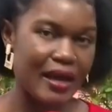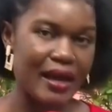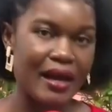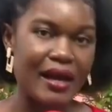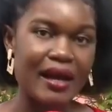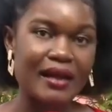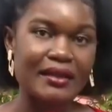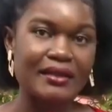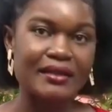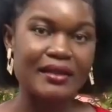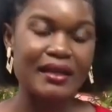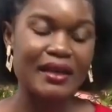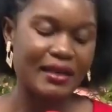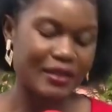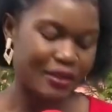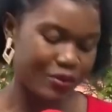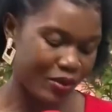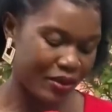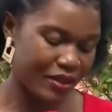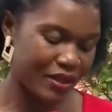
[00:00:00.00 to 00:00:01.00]
at
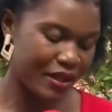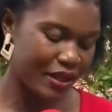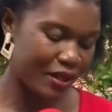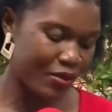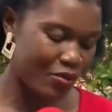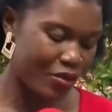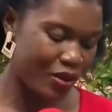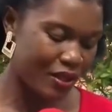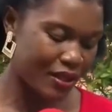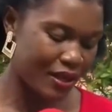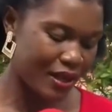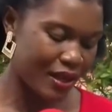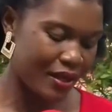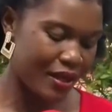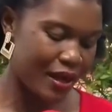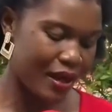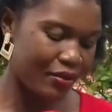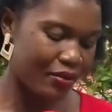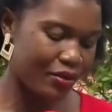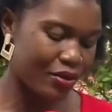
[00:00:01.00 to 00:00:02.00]
Eswatini Water
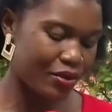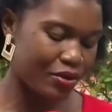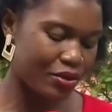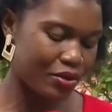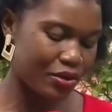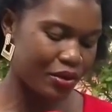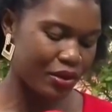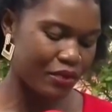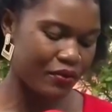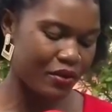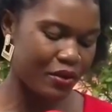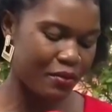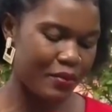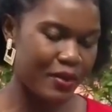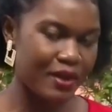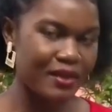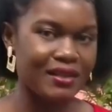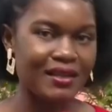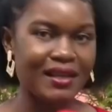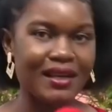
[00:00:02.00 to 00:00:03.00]
and Agricultural
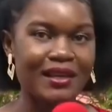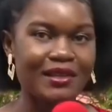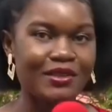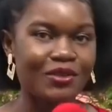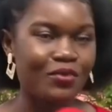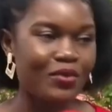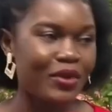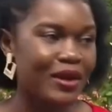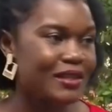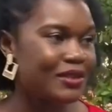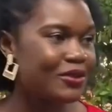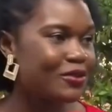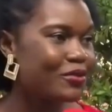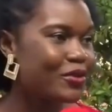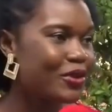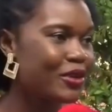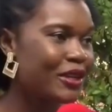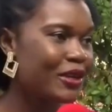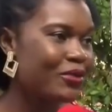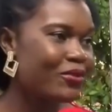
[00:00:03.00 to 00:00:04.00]
Development Enterprise. Good
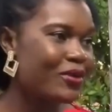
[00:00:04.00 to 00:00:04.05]
morning and